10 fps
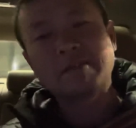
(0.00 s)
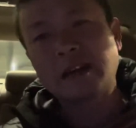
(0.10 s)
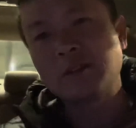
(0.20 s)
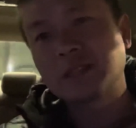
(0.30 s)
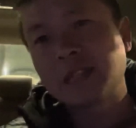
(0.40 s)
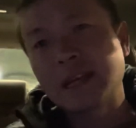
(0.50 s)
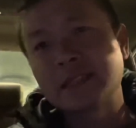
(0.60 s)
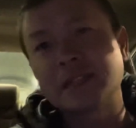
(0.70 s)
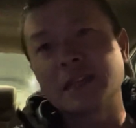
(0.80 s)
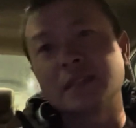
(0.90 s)
hours
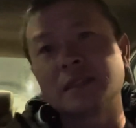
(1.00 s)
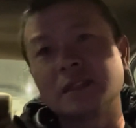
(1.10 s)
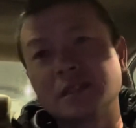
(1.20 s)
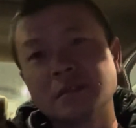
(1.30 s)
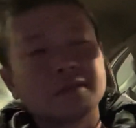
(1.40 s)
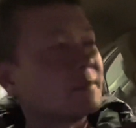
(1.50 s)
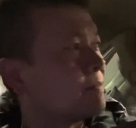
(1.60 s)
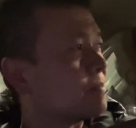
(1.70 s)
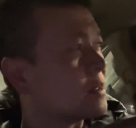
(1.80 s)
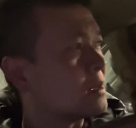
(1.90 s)
last night, you know.
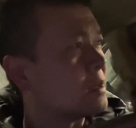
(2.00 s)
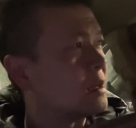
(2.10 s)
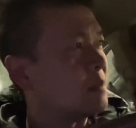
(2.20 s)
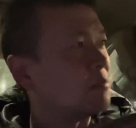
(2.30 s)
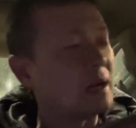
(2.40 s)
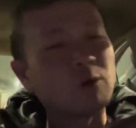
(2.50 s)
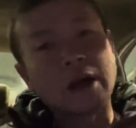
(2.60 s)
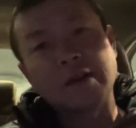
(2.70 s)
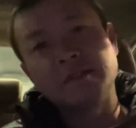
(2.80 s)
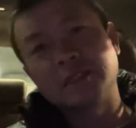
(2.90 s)
My
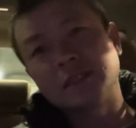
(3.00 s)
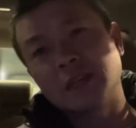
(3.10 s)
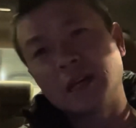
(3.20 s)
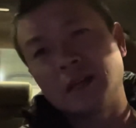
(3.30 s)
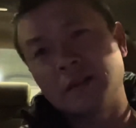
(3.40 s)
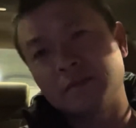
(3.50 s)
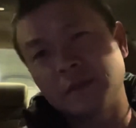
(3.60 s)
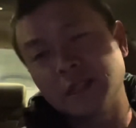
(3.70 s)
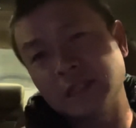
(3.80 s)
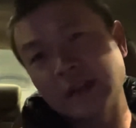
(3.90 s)
wife is uh,
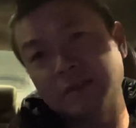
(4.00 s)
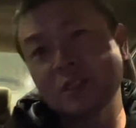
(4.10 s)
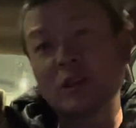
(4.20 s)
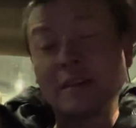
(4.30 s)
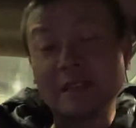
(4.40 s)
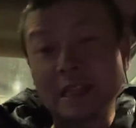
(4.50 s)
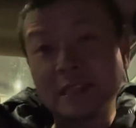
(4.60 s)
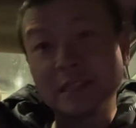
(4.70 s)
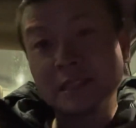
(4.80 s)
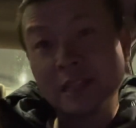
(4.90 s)
doesn't have a drive
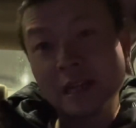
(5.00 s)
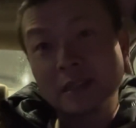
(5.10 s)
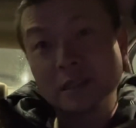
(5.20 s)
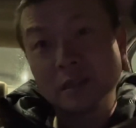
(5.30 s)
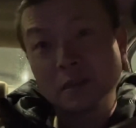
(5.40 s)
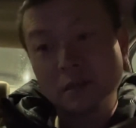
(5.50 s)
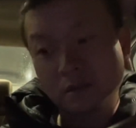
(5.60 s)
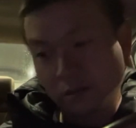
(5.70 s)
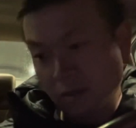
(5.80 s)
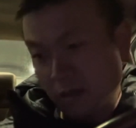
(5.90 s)
license yet, so
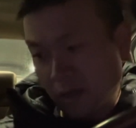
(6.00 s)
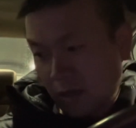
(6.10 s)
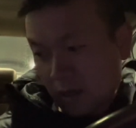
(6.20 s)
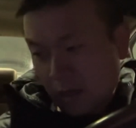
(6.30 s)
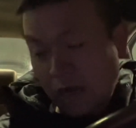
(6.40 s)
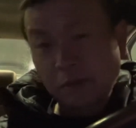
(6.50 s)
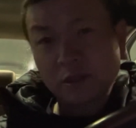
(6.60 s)
I have to